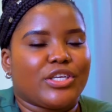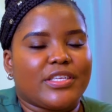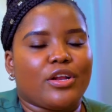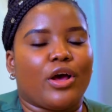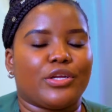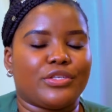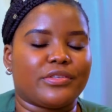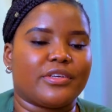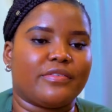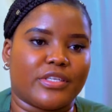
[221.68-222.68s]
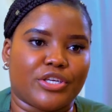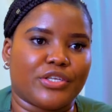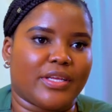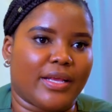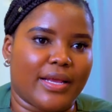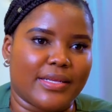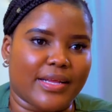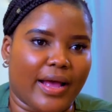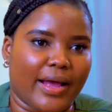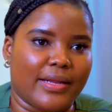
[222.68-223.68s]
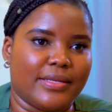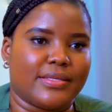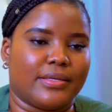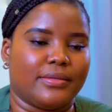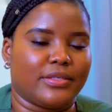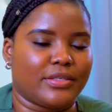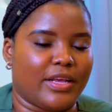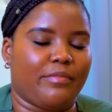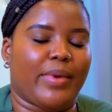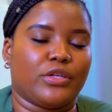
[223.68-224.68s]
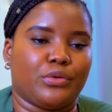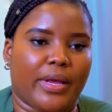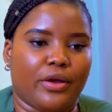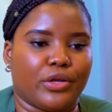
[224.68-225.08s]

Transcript: just an honor to serve the Turks and Caicos Islands and just give back to my